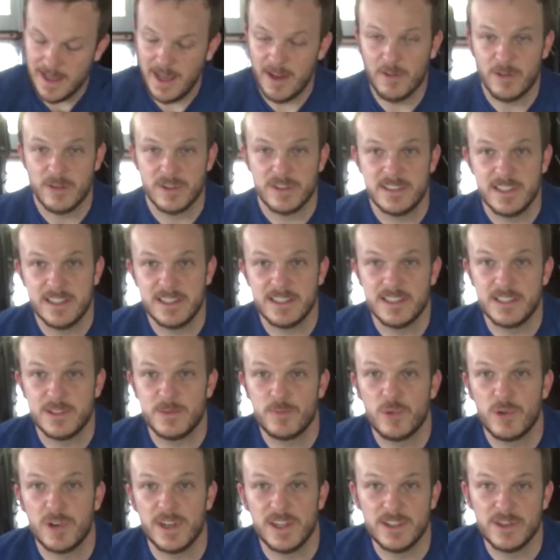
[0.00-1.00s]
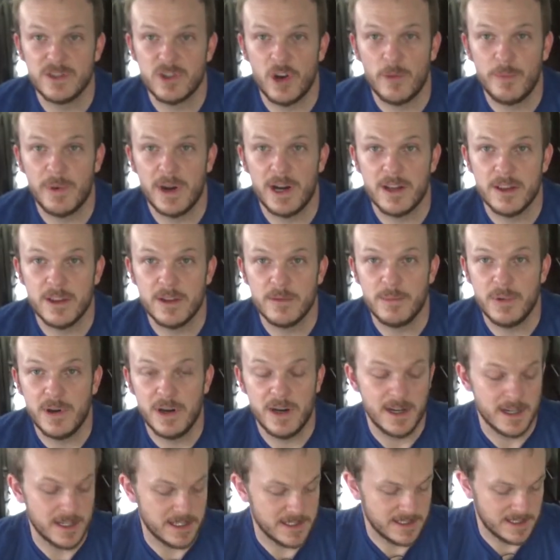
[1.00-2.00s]
Everyone says it's pretty sharp out of the
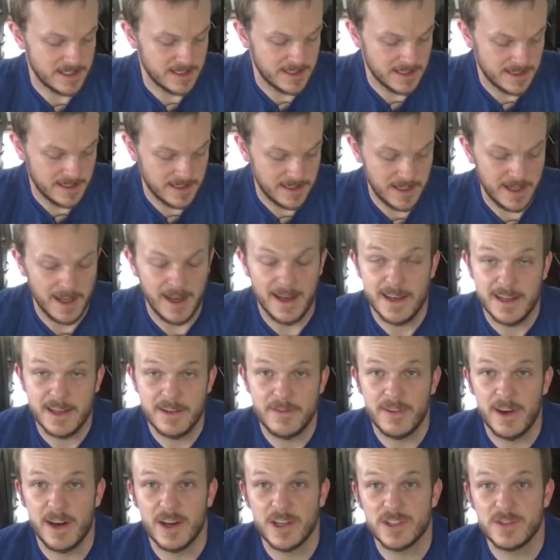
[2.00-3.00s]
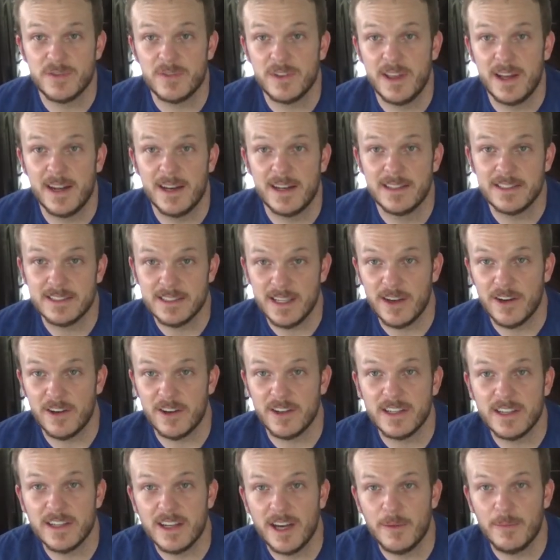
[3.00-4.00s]
box. I can vouch for that as I
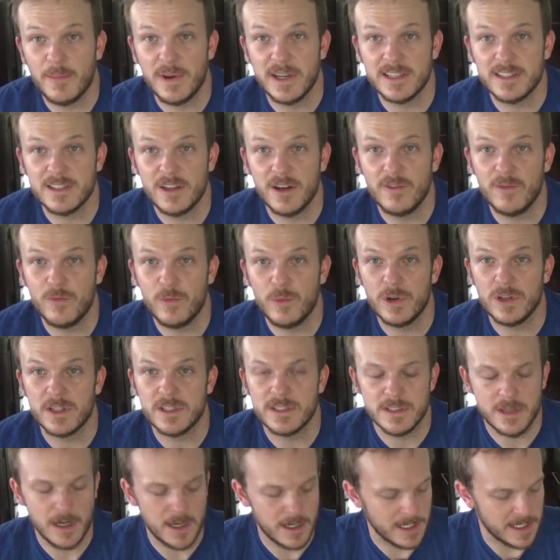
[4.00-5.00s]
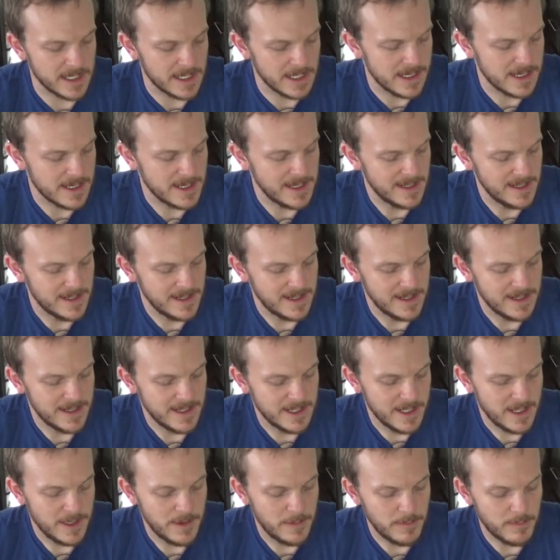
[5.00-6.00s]
already cut myself once on it.
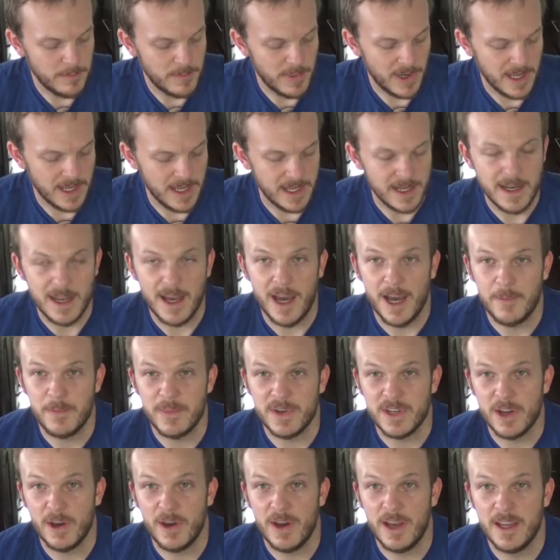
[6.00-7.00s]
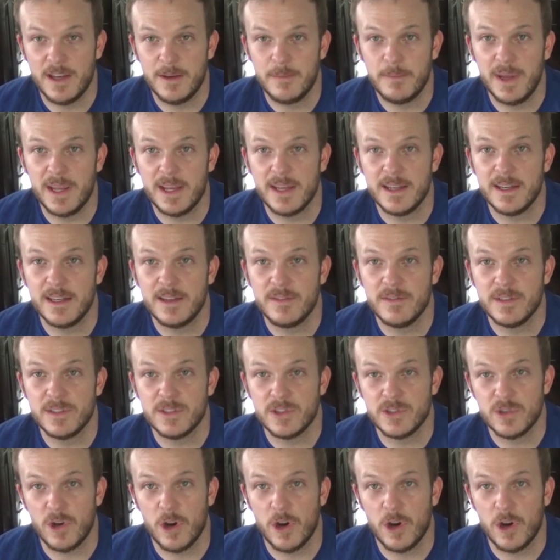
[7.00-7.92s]
But I'm going to go ahead and make it even